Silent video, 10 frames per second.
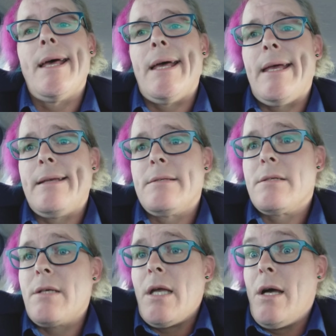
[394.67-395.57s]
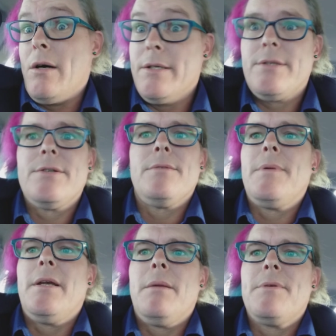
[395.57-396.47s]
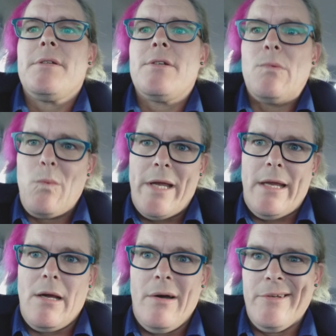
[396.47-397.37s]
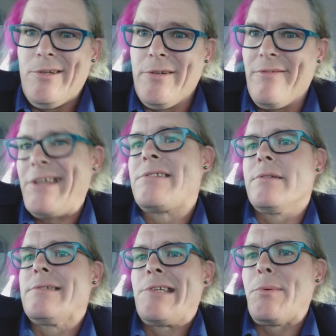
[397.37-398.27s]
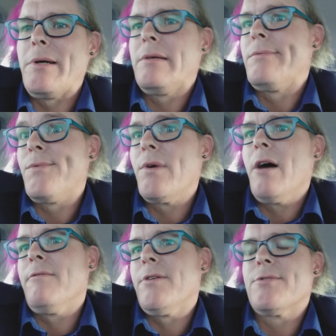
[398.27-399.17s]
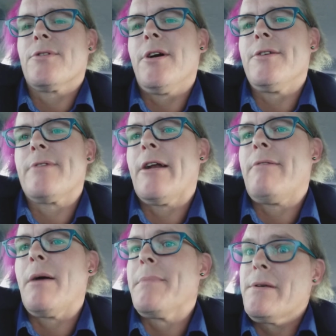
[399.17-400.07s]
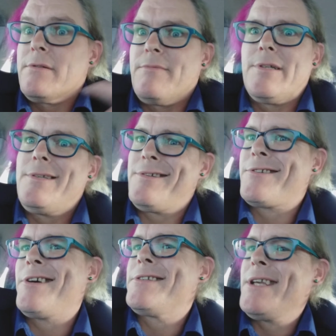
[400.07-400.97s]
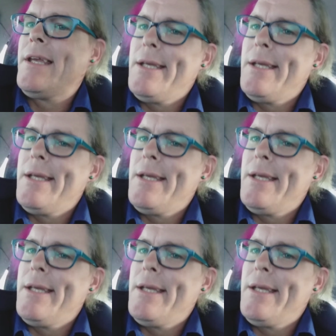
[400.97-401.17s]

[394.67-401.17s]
and I should have been in a position where I could have listened to her rather than try and drown her out, because obviously society